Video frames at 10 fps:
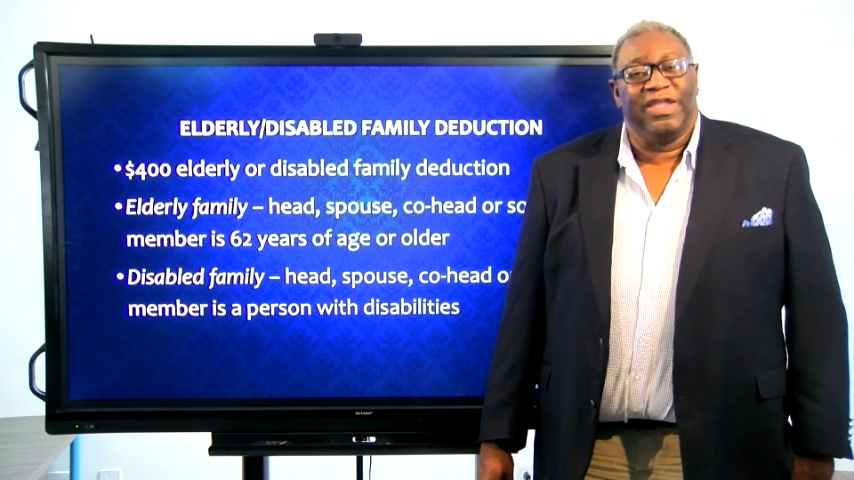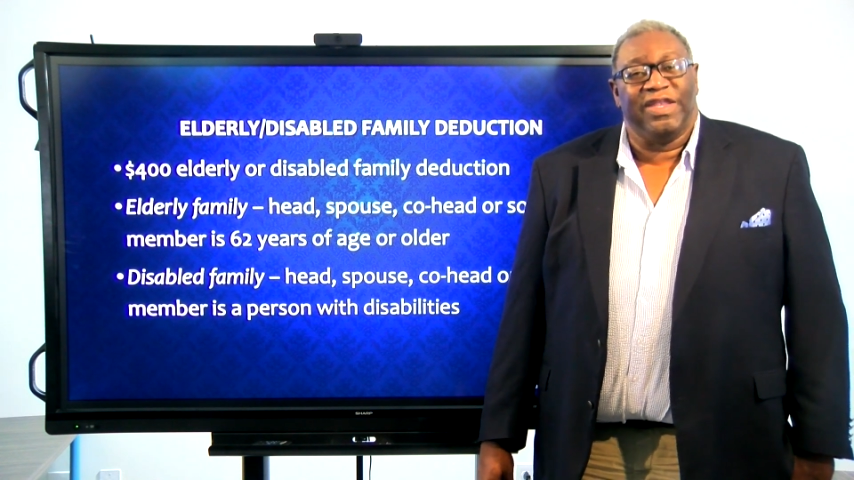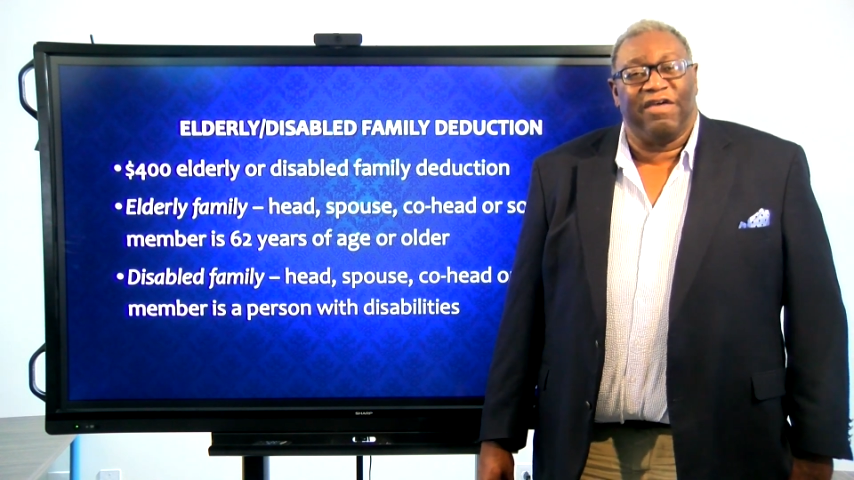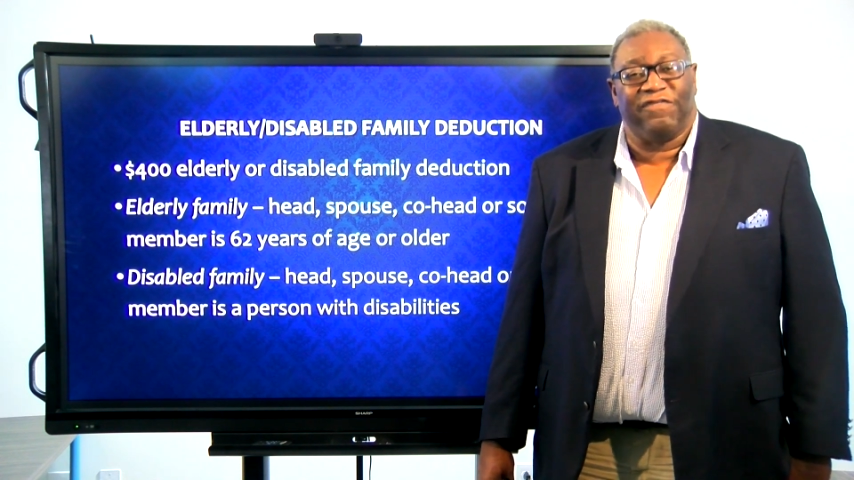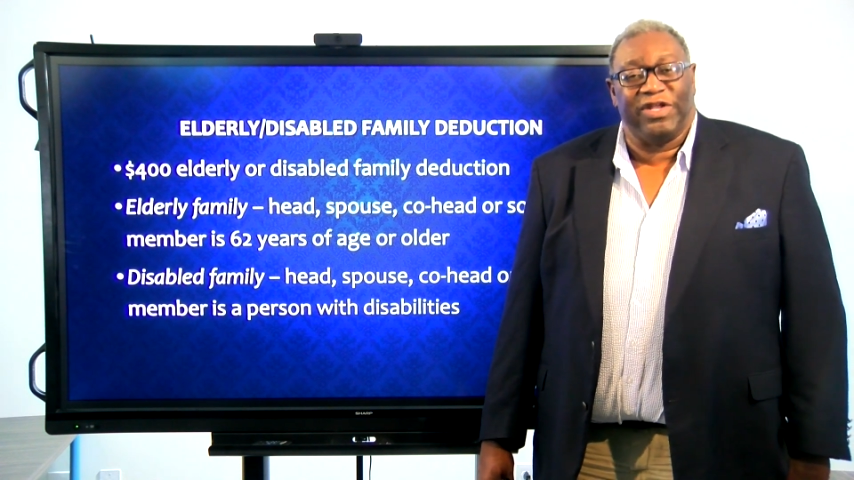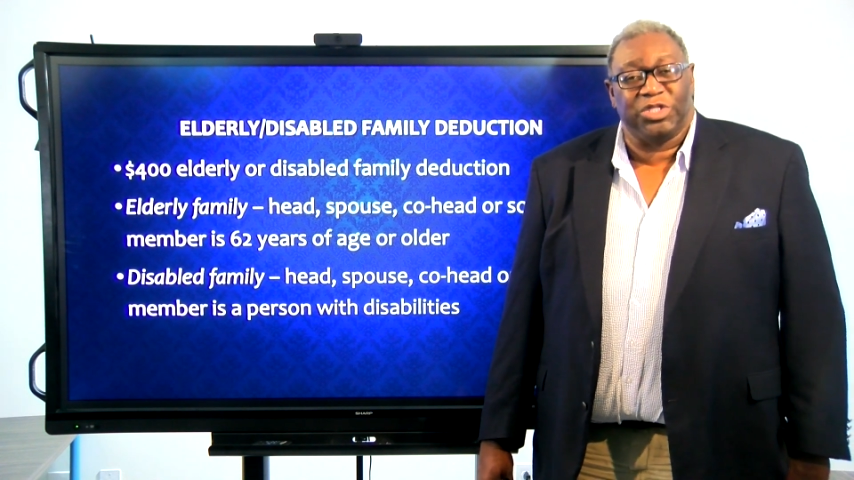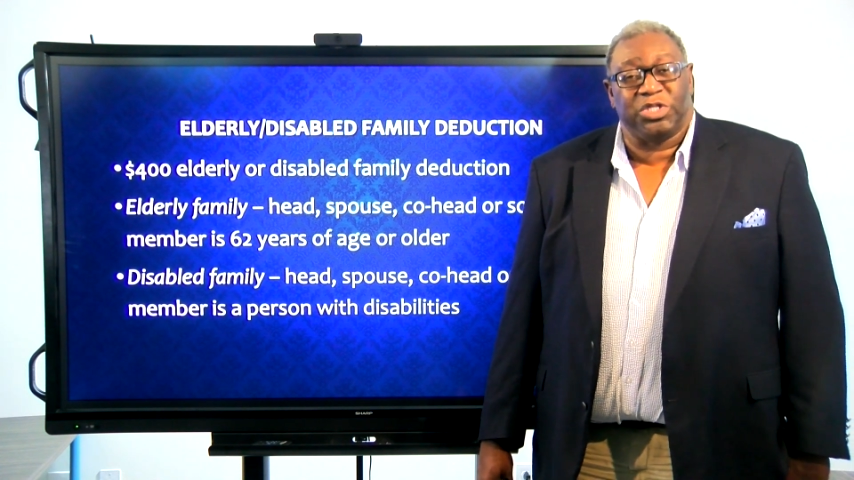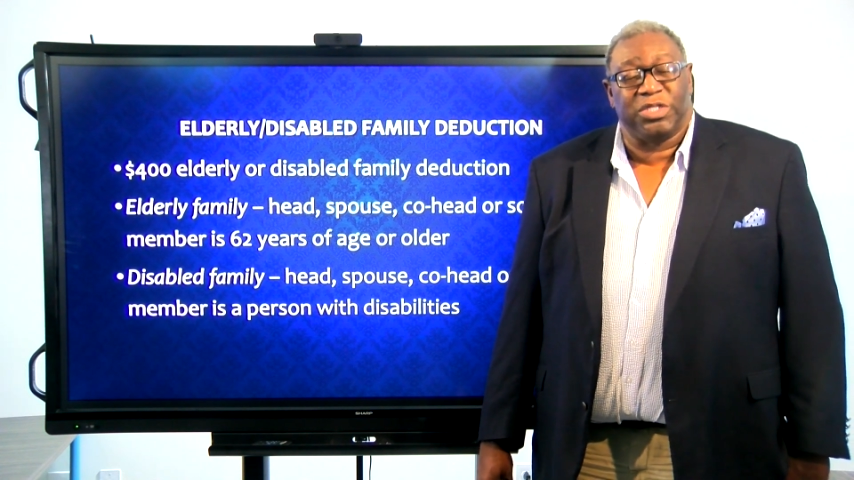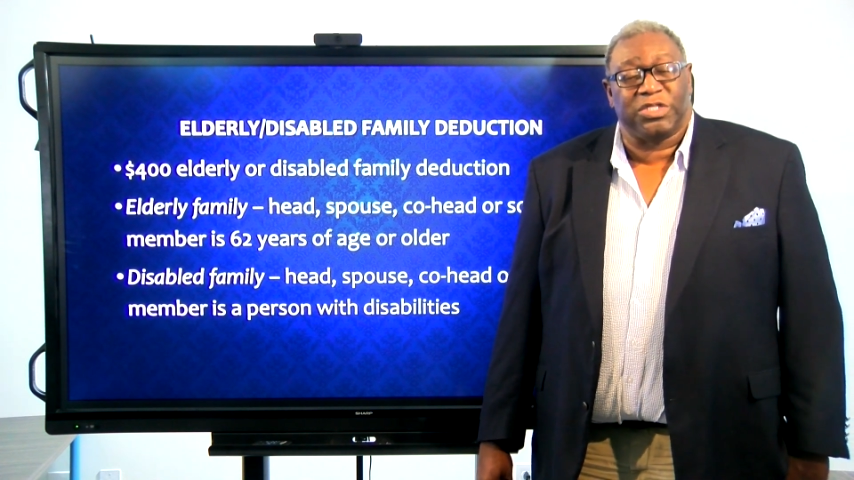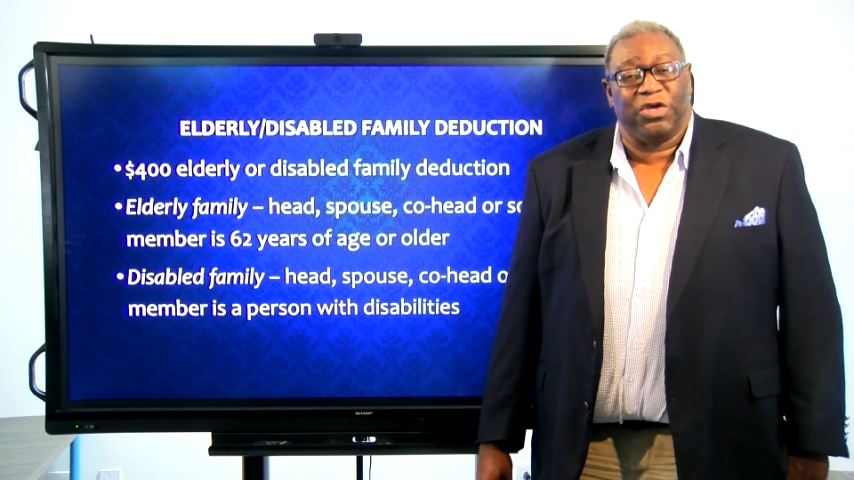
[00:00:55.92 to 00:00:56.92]

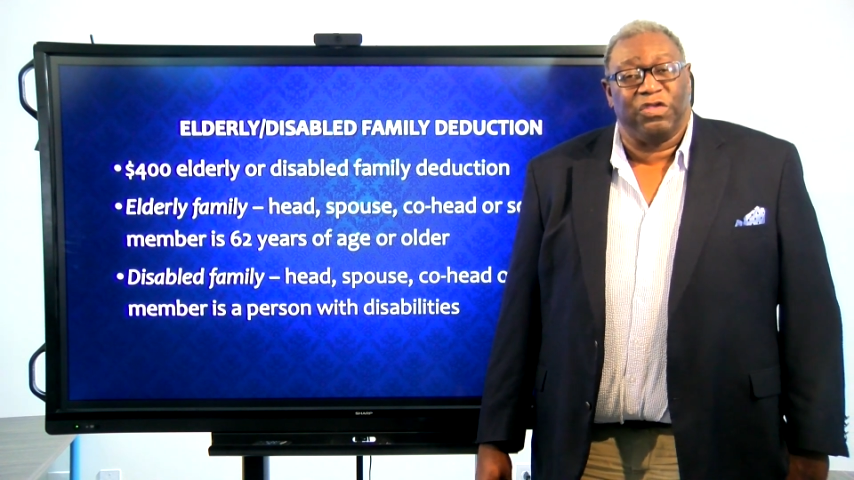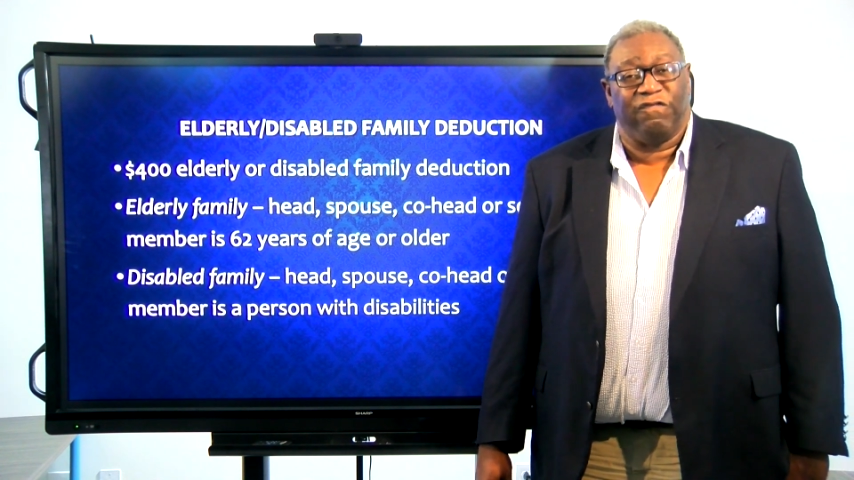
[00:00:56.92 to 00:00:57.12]
definition is on your